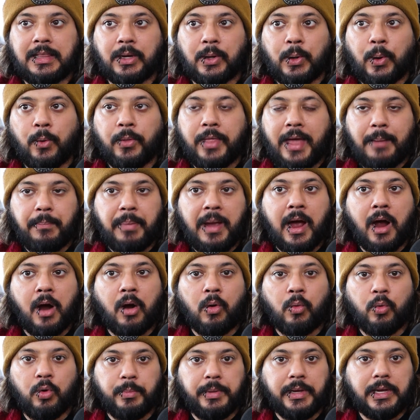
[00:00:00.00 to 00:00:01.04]
all that
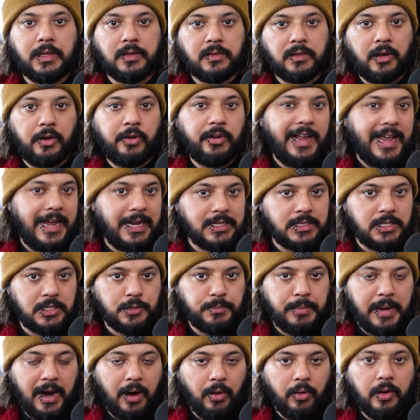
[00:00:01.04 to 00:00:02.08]
power will be considered excess
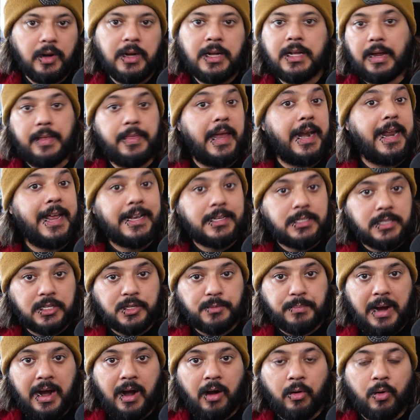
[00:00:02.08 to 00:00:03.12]
power, and that excess
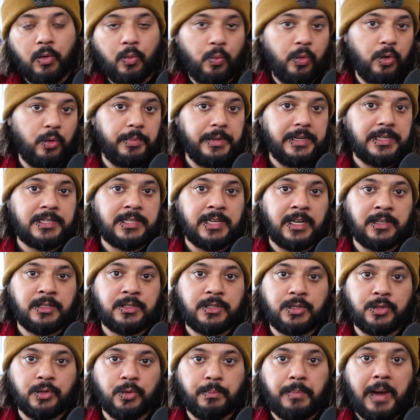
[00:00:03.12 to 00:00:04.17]
power will be sent
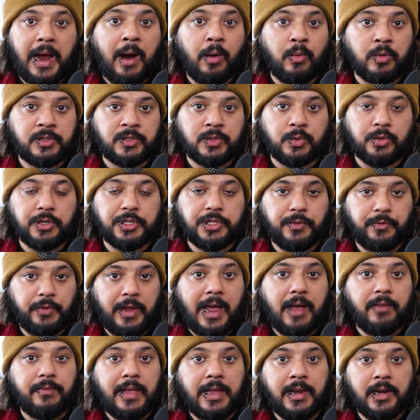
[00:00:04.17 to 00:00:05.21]
to power storage if you
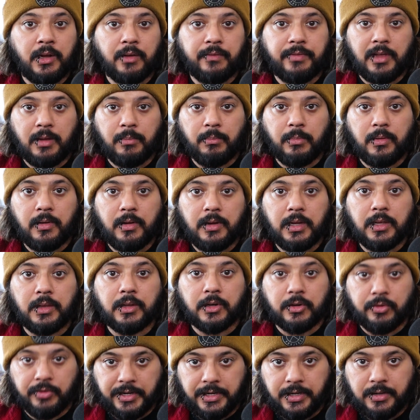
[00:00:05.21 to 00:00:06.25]
have any of them in the
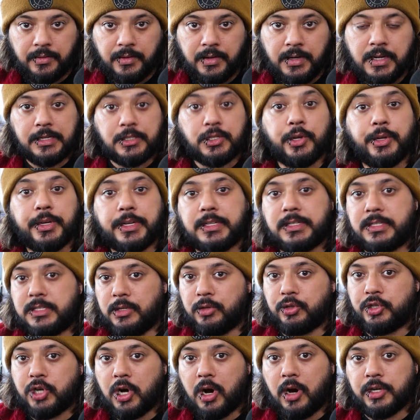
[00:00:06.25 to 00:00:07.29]
grid. And so you can
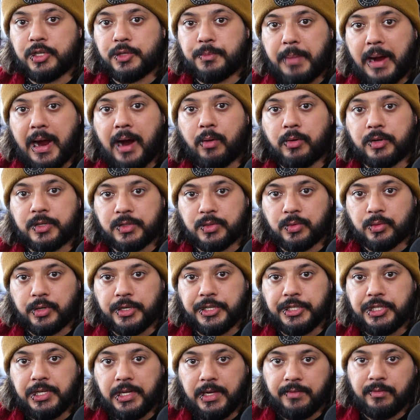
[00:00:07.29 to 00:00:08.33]
still charge power
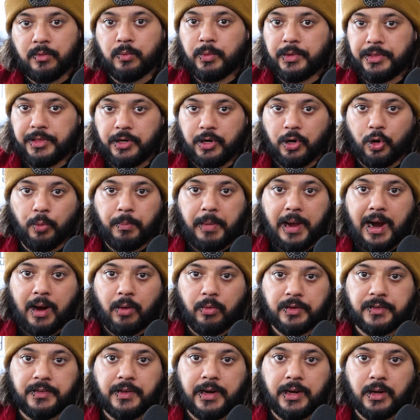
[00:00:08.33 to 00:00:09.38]
storage even with the no
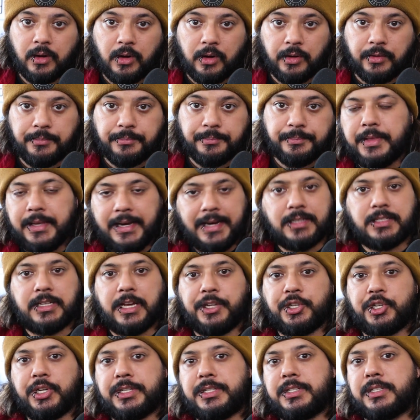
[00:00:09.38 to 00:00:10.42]
power setting on. The next
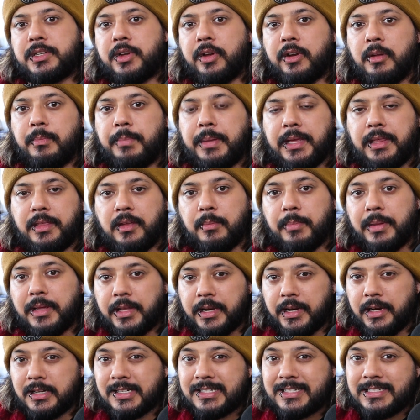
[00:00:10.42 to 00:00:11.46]
AGS is going to be the
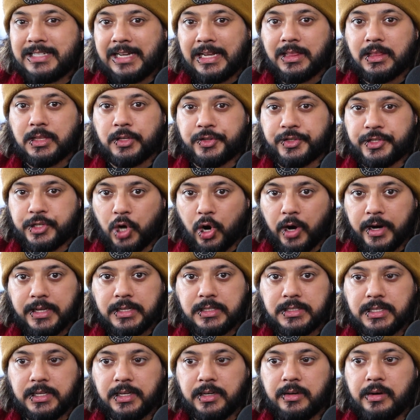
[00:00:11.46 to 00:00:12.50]
ability to set the starting
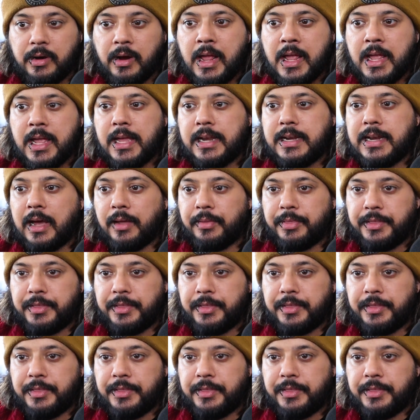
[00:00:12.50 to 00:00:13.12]
tier. Now